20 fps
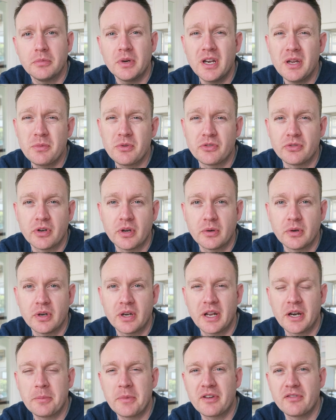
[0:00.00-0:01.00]
my name is
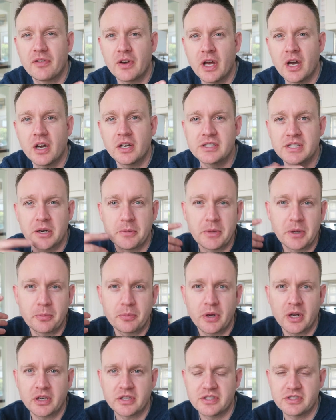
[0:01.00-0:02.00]
Ronan and I make vlogs and I make
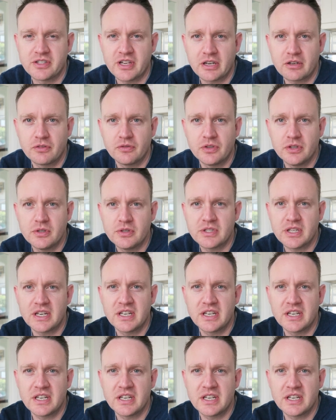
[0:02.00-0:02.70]
product and tech reviews,